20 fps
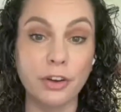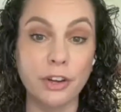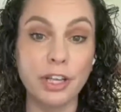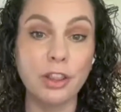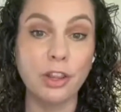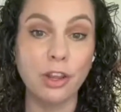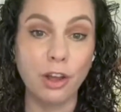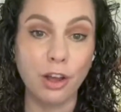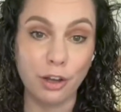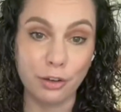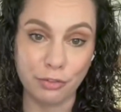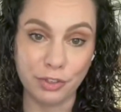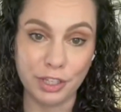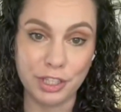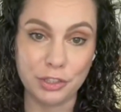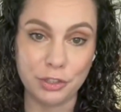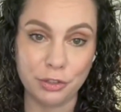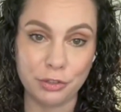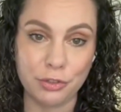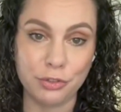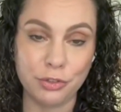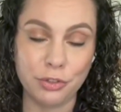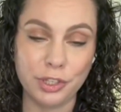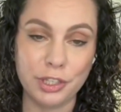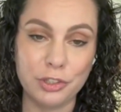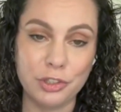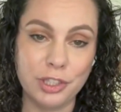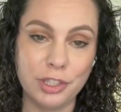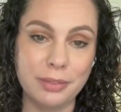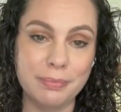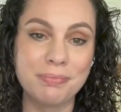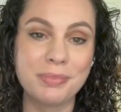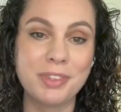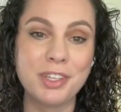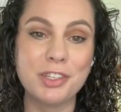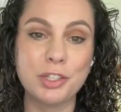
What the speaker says: a very long research tradition.